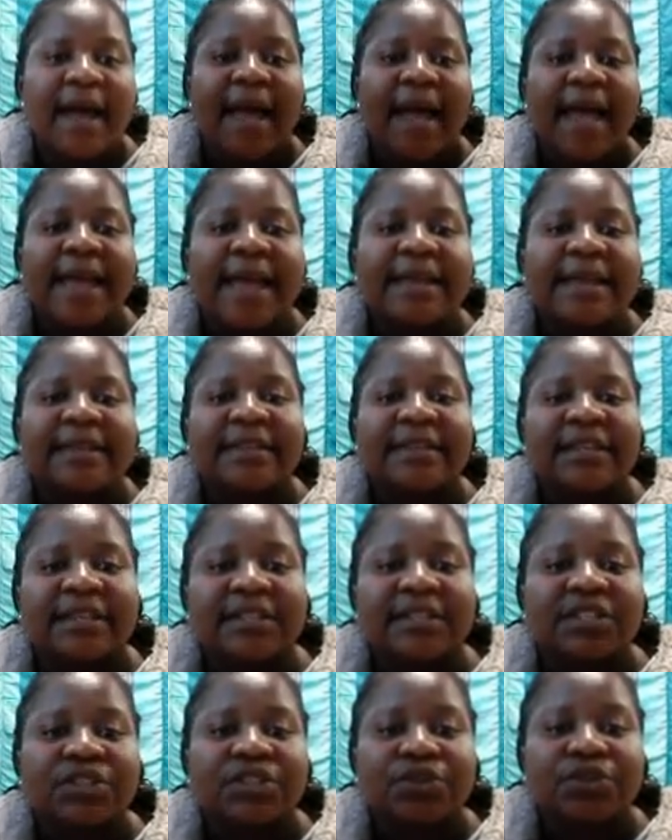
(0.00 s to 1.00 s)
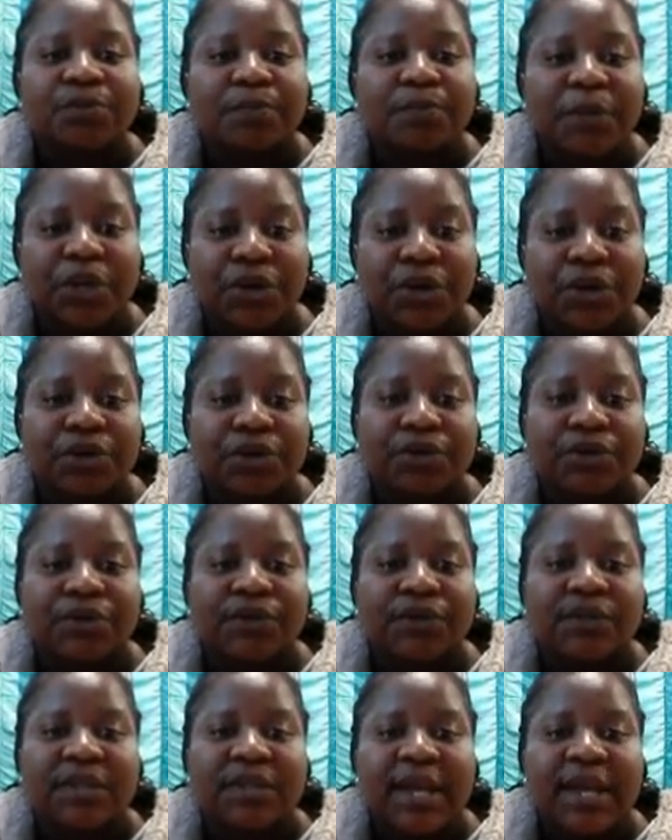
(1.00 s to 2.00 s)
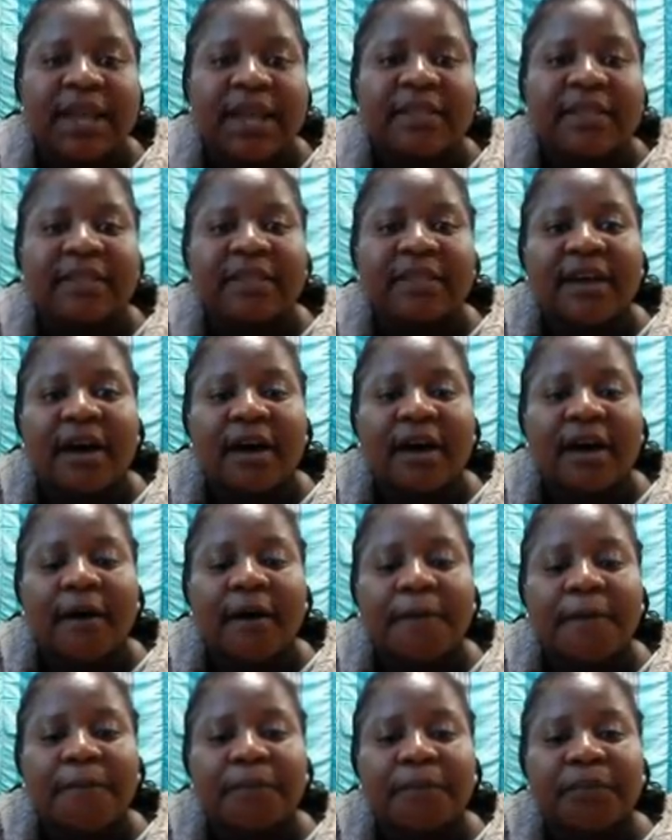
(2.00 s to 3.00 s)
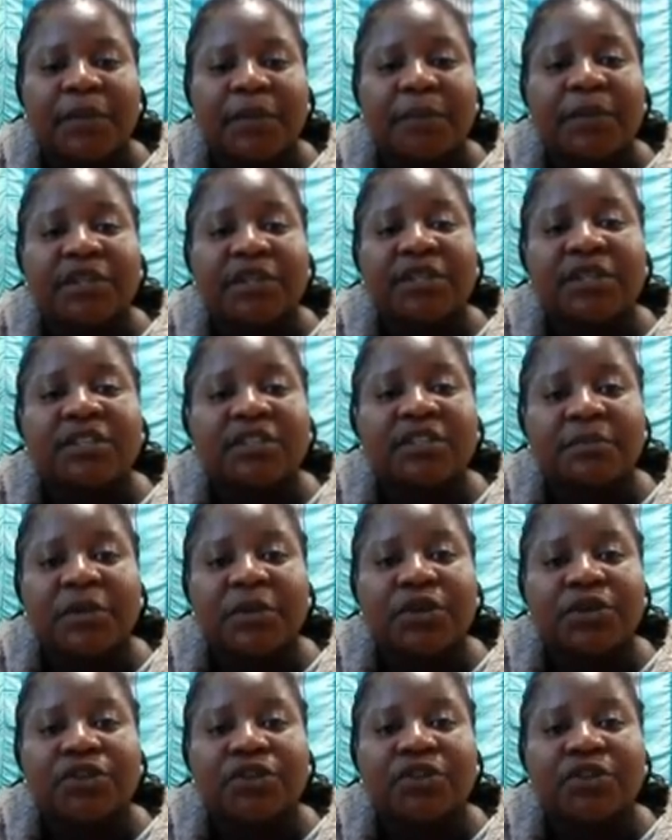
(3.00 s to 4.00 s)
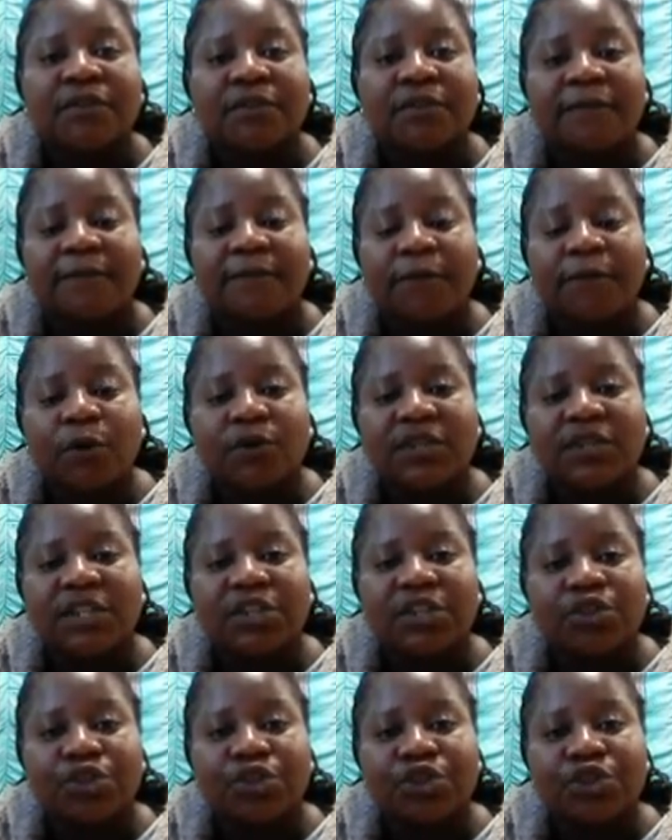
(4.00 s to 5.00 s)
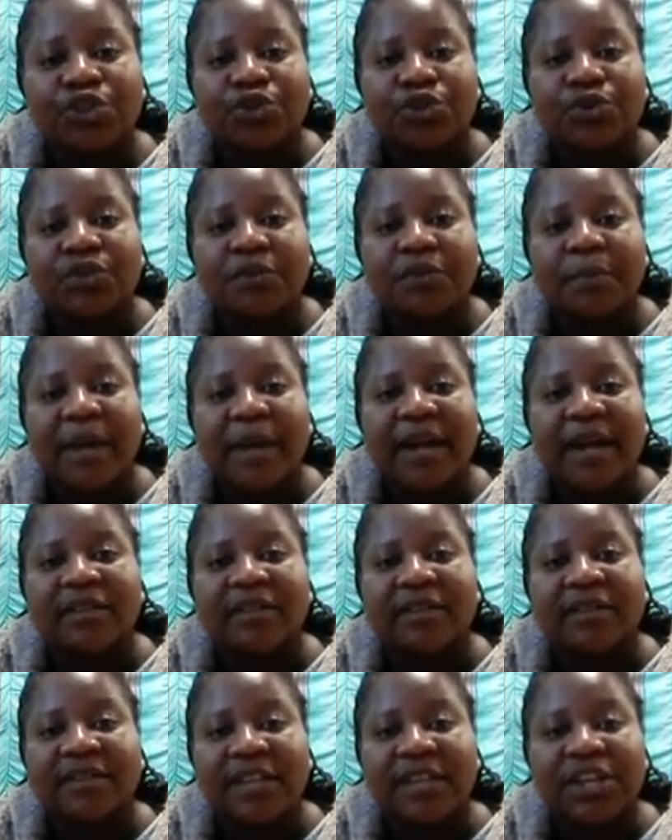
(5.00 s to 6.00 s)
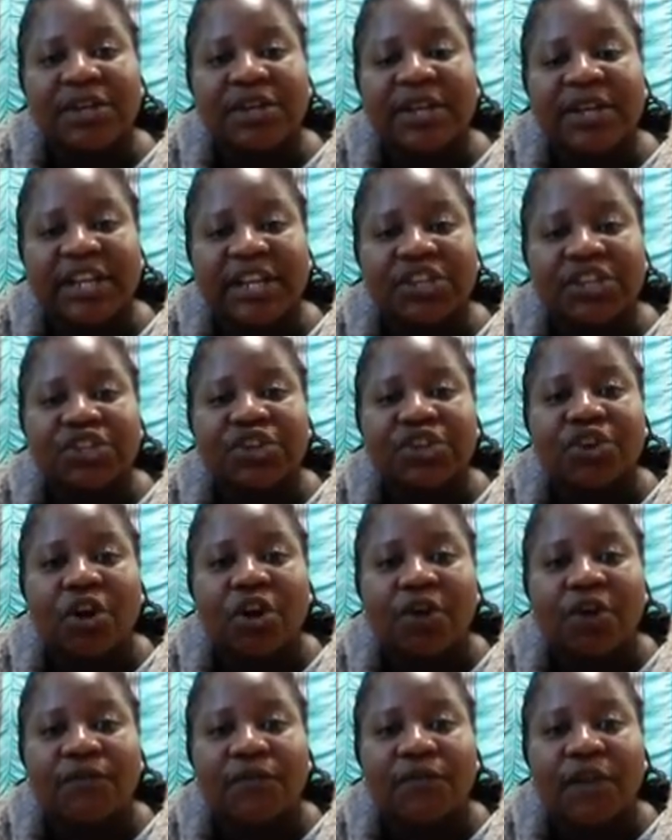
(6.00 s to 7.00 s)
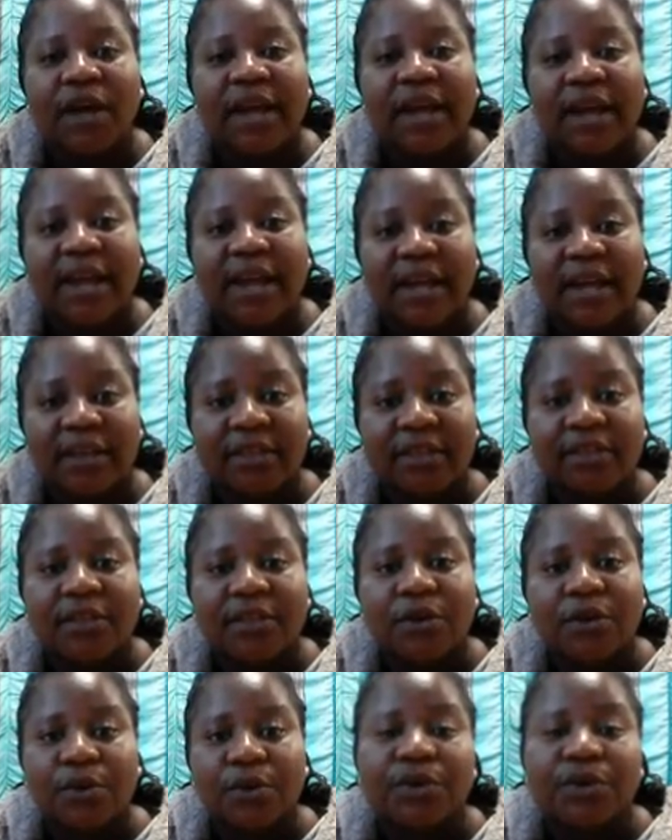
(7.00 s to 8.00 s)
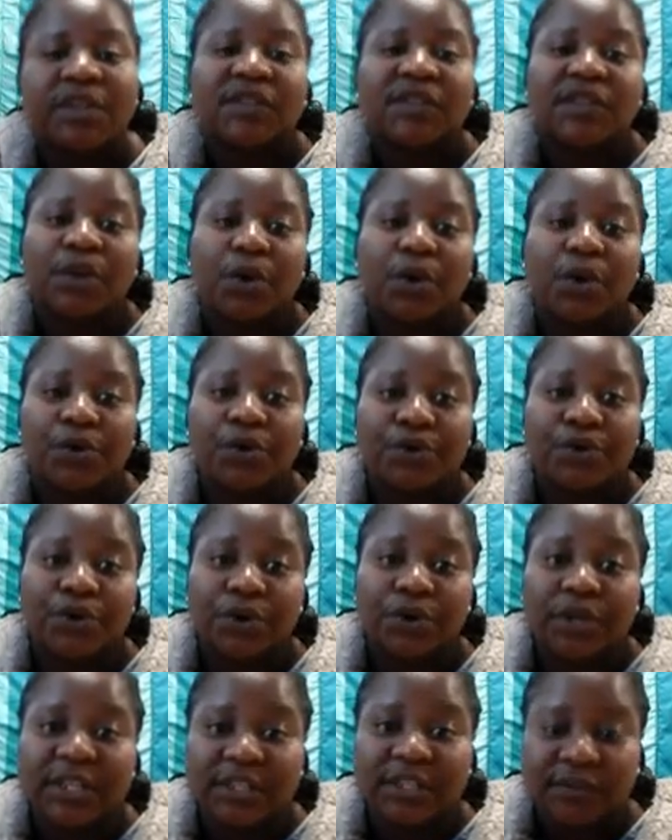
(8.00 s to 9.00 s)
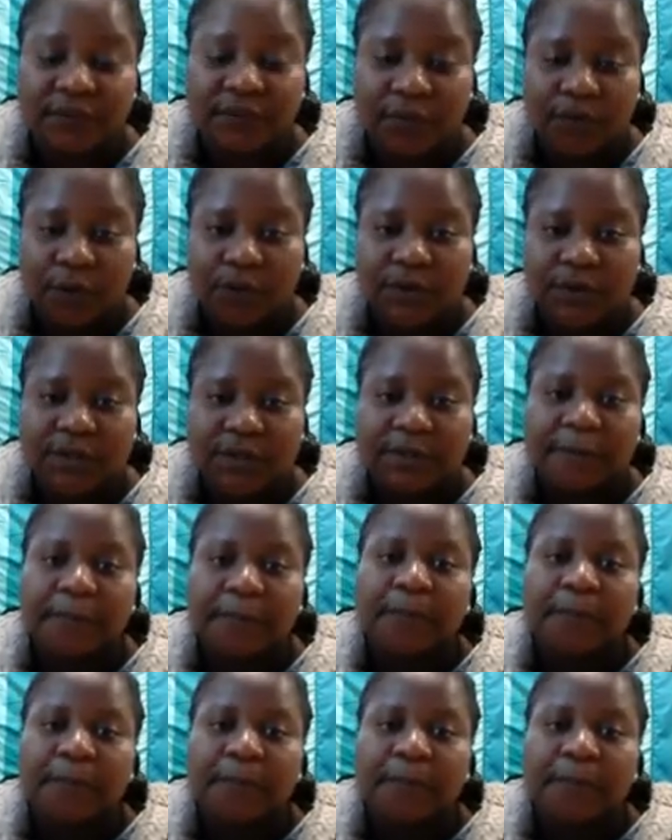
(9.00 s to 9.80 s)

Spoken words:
and this is because of a force introduced by the circulation of the Earth known as the Coriolis force.